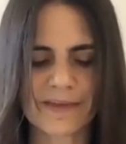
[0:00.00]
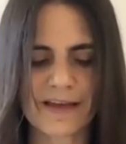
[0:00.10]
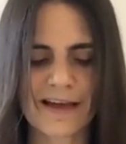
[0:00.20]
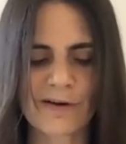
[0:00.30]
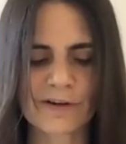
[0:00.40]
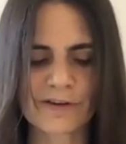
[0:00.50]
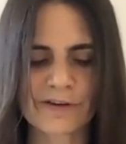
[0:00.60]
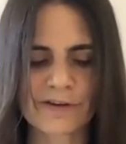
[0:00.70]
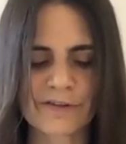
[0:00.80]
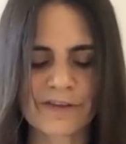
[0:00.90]

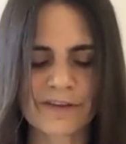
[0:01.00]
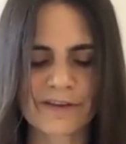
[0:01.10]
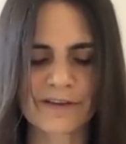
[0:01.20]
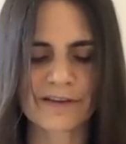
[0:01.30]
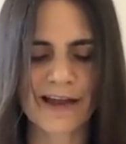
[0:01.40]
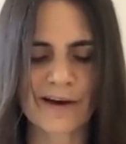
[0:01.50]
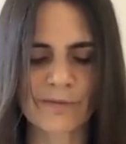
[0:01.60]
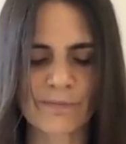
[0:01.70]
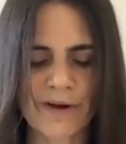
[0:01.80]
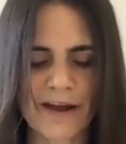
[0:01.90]
our
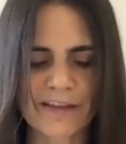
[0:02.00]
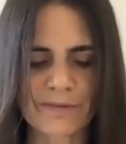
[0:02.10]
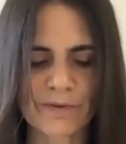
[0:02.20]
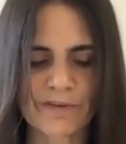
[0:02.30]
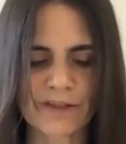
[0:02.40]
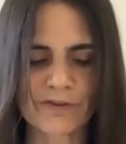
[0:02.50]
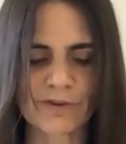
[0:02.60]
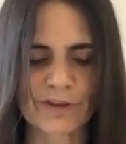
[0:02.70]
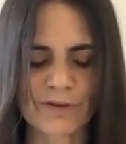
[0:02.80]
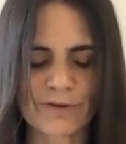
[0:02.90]
breath moving
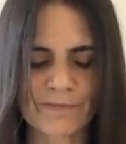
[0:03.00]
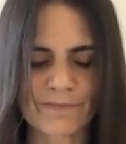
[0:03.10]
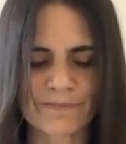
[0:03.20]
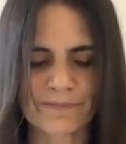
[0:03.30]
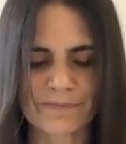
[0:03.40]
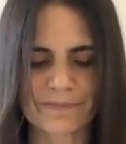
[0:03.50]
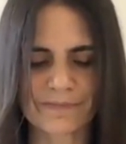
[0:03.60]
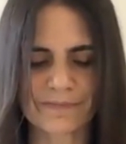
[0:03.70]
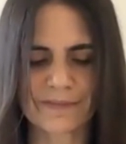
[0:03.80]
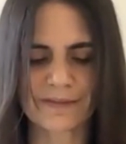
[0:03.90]
through you.
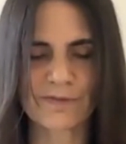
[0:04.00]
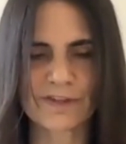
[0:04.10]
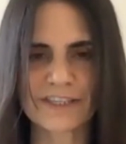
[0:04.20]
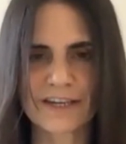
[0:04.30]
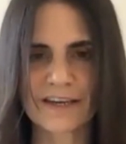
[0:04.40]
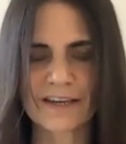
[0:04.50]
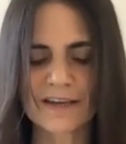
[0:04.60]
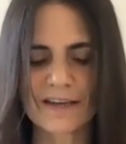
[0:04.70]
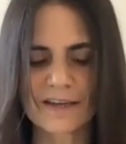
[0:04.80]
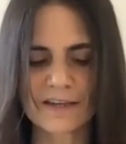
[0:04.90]
And we're just gonna
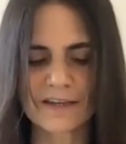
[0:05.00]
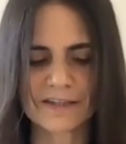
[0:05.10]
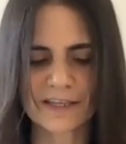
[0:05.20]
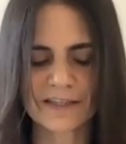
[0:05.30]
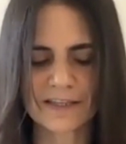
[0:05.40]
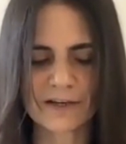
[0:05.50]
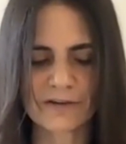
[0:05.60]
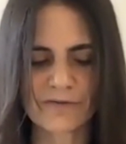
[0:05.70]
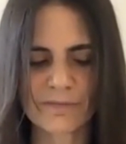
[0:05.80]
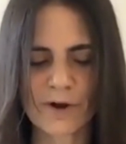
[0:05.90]

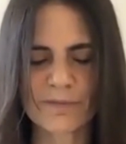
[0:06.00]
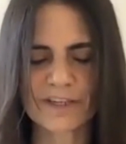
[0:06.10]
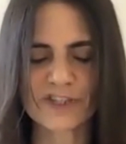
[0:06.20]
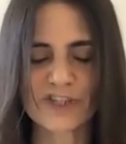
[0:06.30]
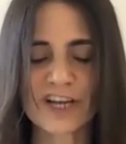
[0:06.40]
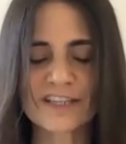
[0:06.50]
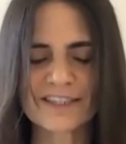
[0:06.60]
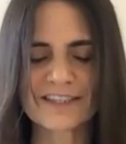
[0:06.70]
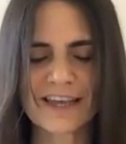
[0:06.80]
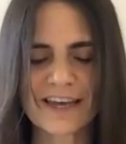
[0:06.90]
consider for a moment,
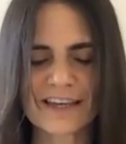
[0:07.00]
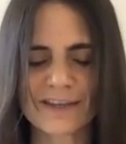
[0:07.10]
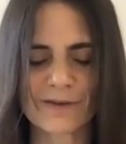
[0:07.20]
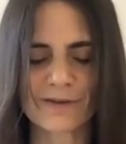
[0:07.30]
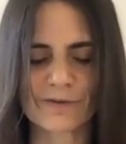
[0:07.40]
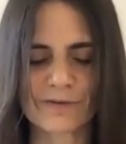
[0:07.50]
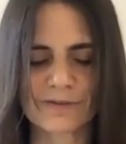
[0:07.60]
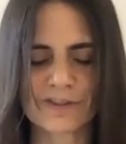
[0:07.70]
just like you.